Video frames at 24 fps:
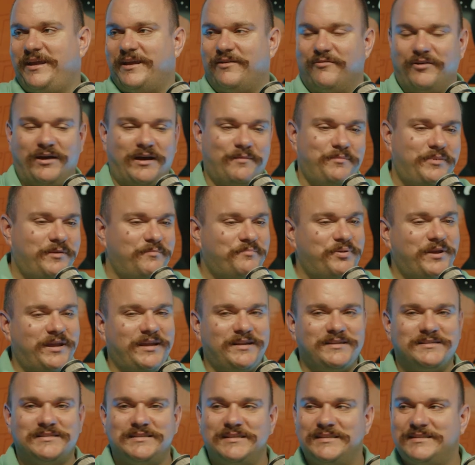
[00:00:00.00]
well, I've been
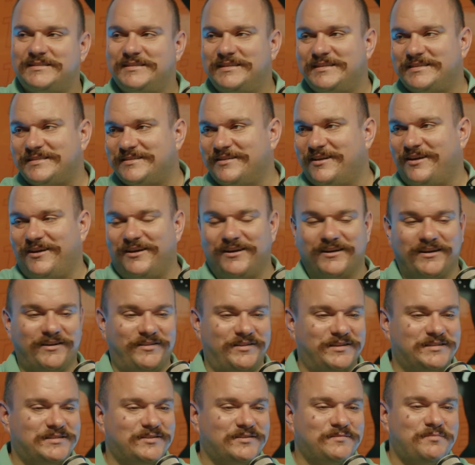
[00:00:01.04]
painting since this long, and
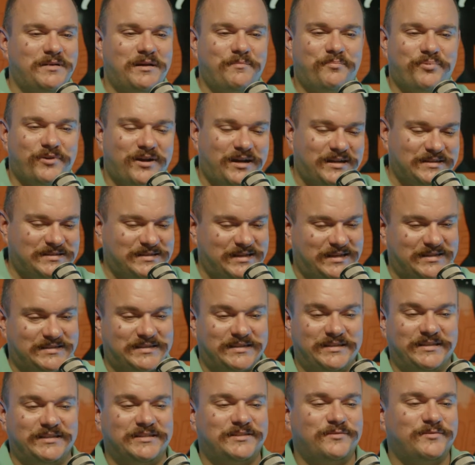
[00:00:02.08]
this was my process,
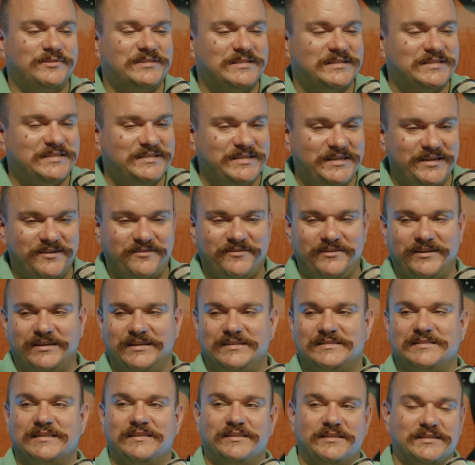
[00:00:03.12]
and this was a
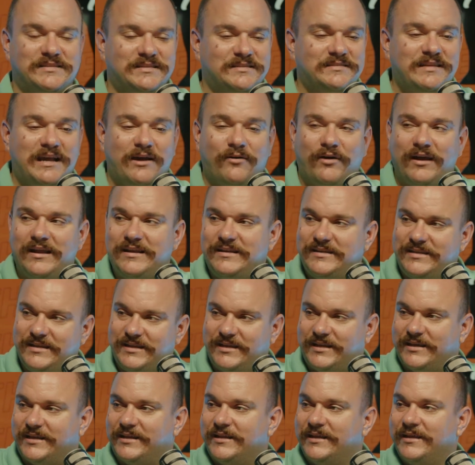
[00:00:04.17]
series, and this is how I did
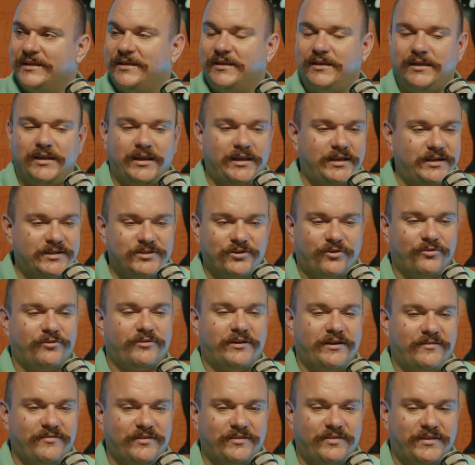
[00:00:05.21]
it. And he told her
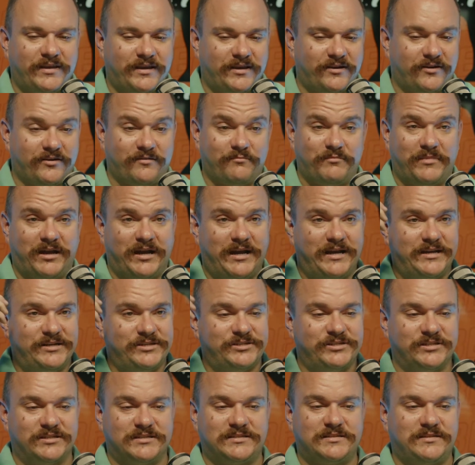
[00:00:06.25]
everything, and her mind
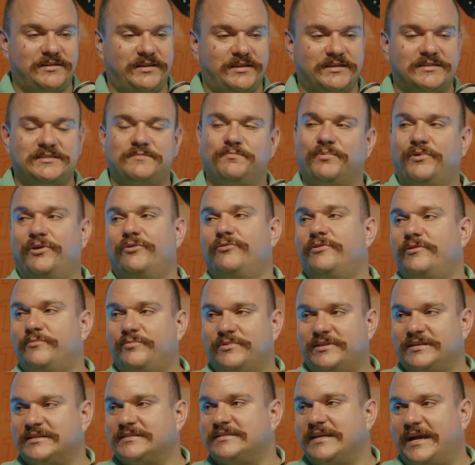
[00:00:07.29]
just exploded with
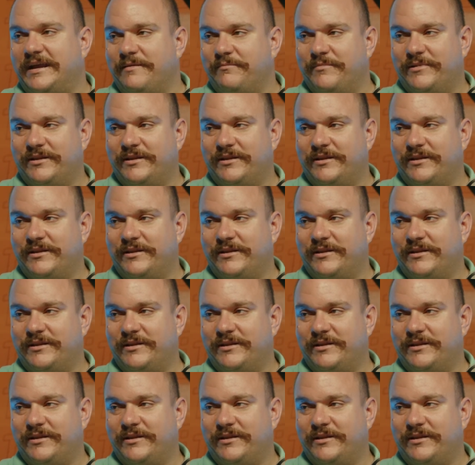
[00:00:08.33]
excitement.